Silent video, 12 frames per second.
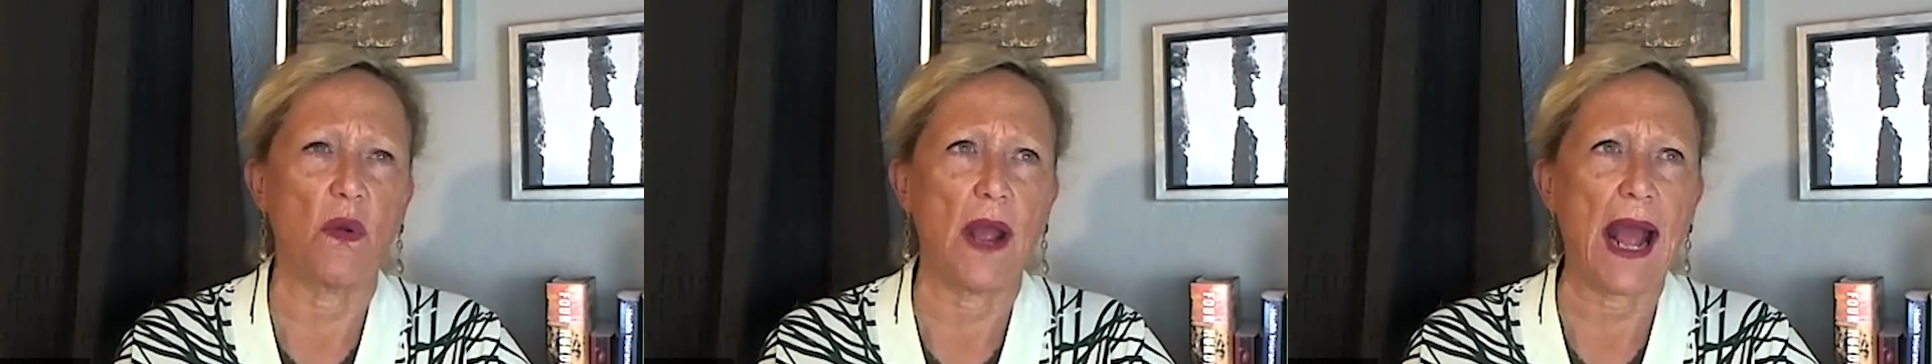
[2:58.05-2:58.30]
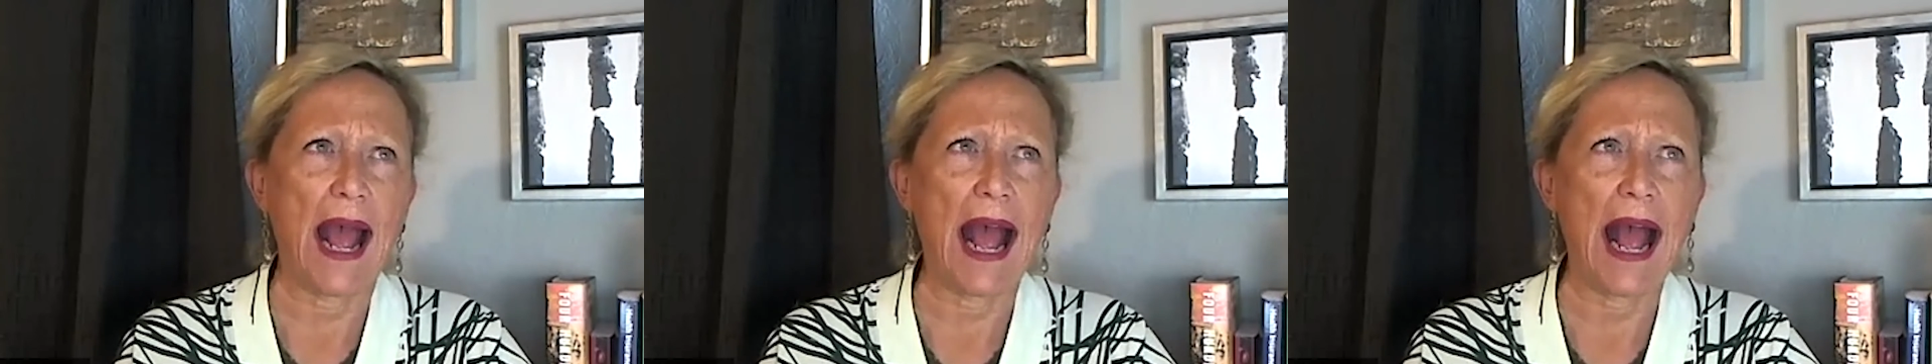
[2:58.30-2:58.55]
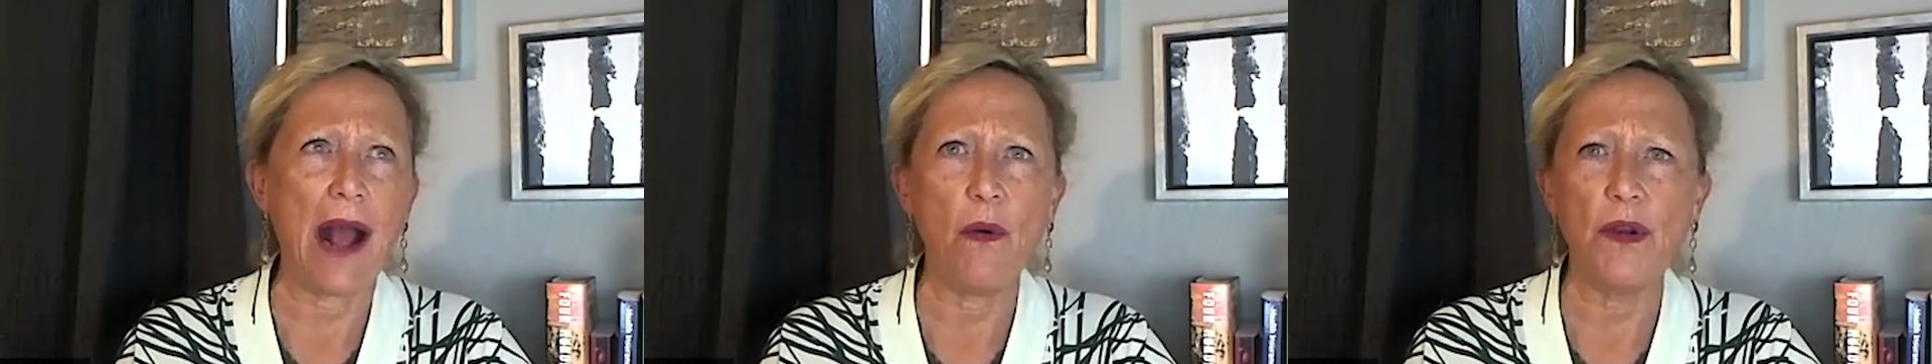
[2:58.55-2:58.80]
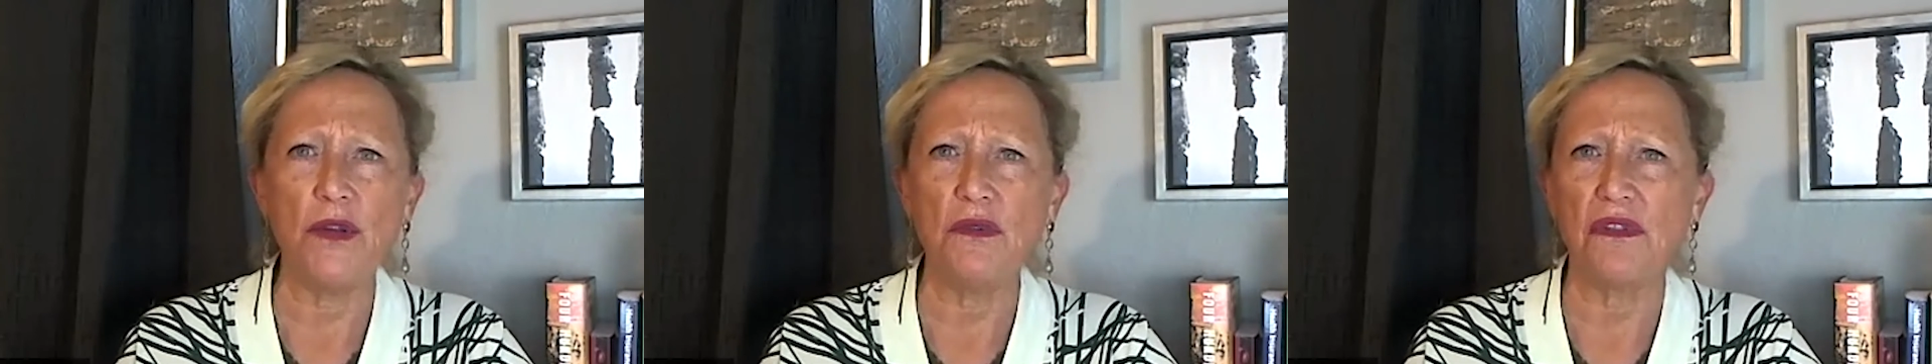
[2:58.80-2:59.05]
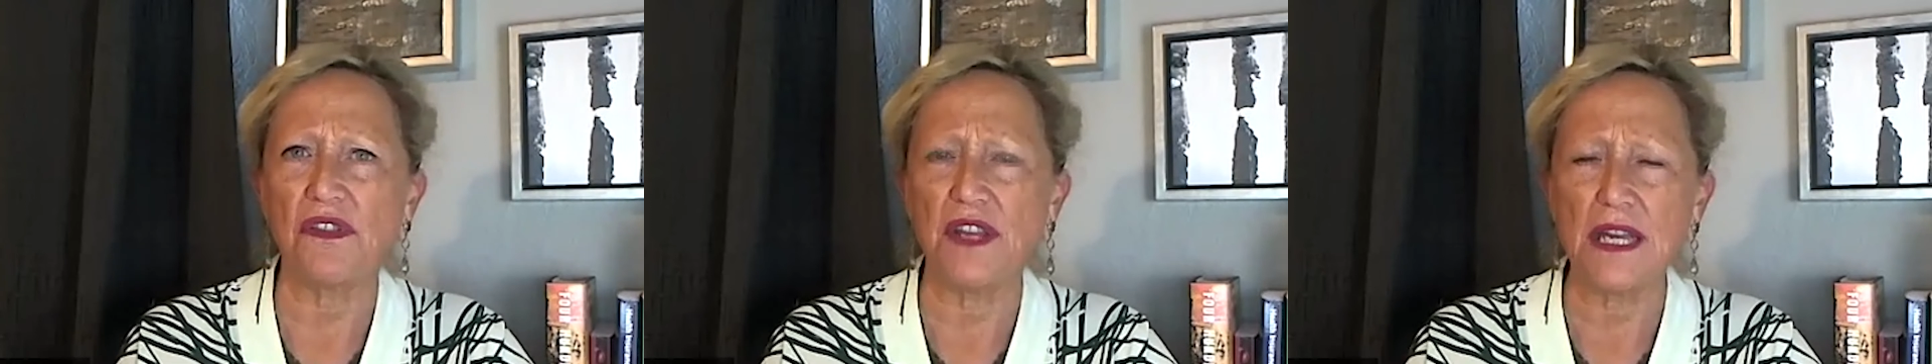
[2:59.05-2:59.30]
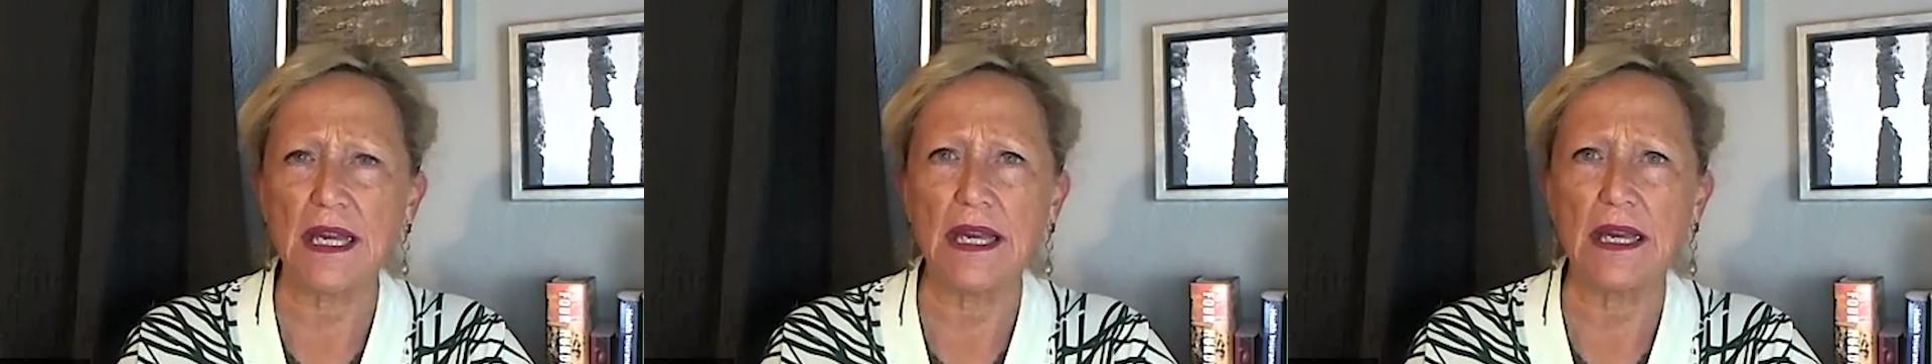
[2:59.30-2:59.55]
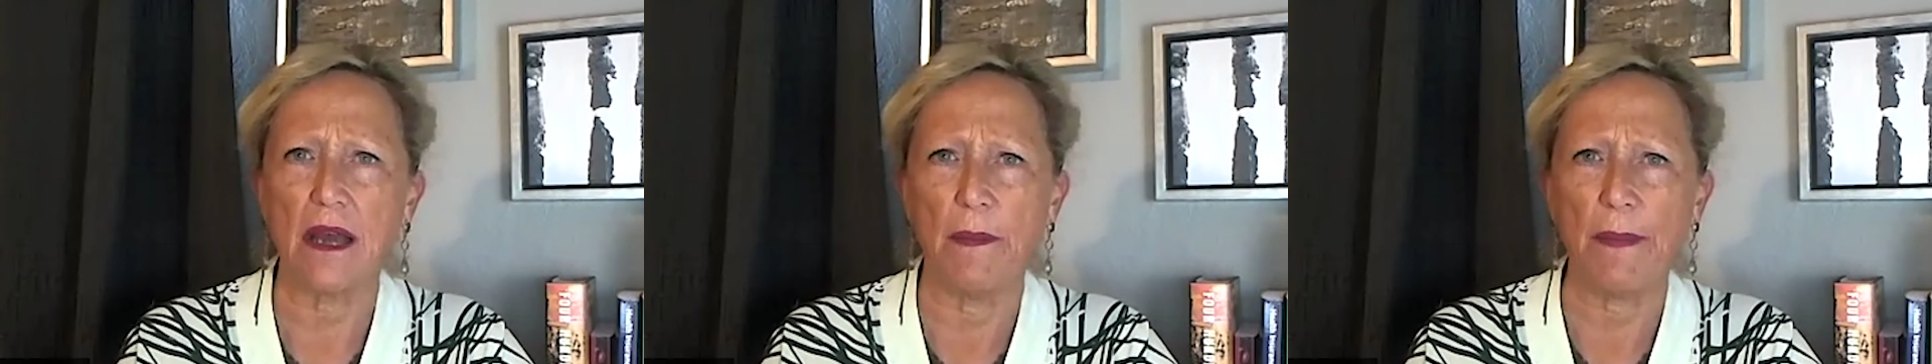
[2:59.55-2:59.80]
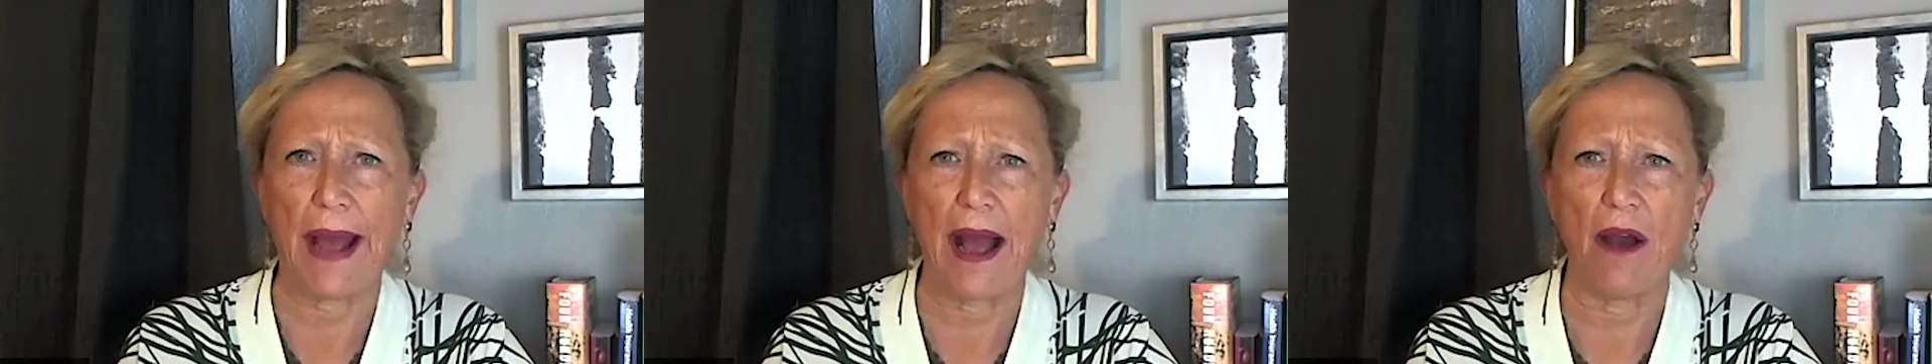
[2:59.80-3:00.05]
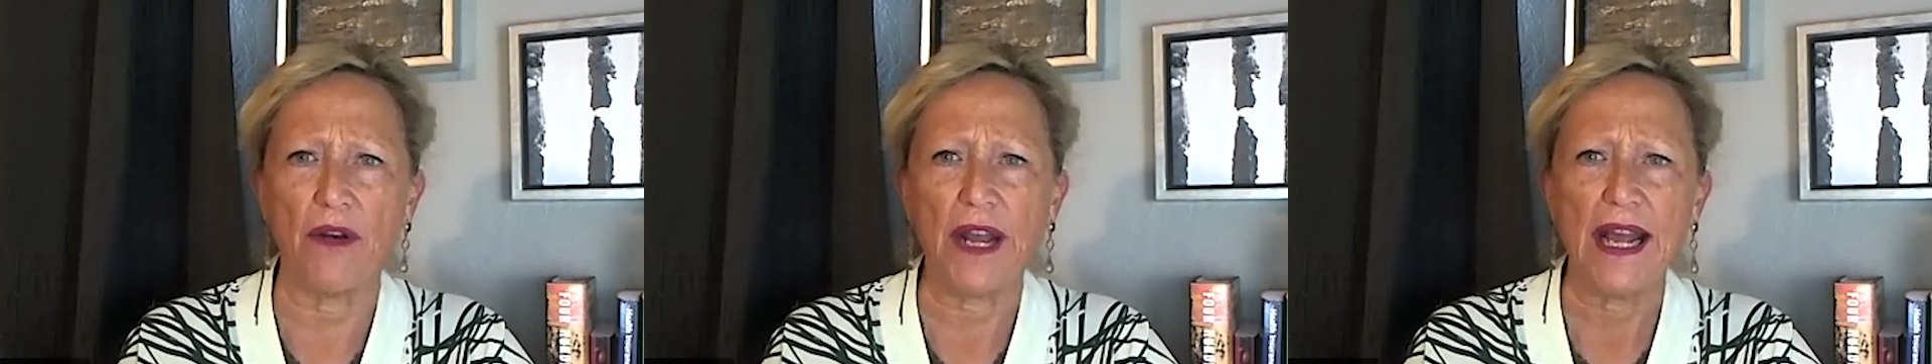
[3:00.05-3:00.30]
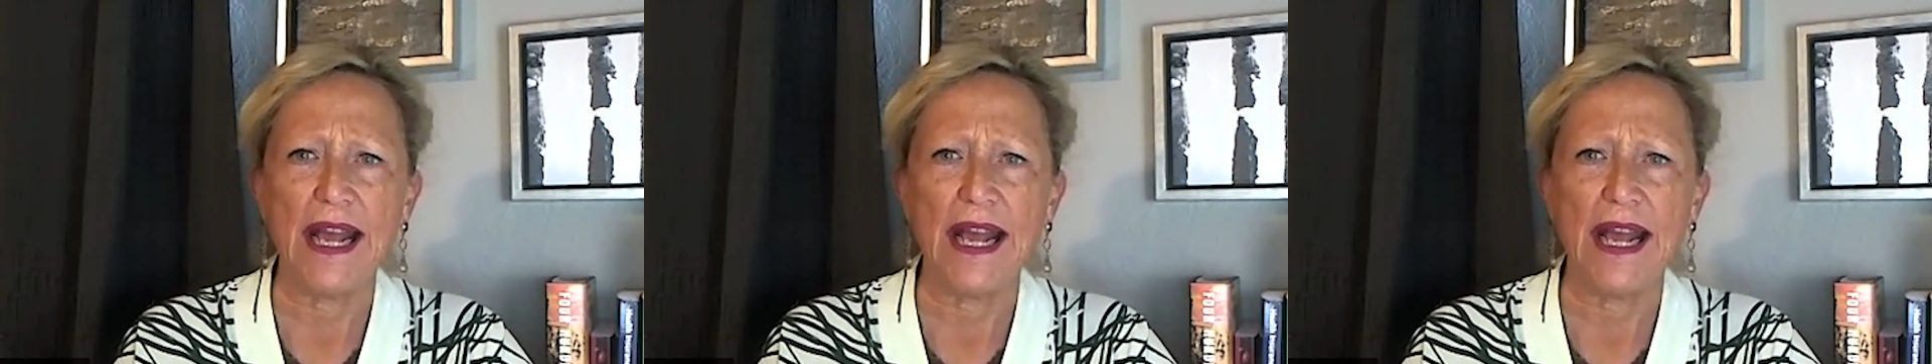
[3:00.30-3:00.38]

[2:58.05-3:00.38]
how are you thinking about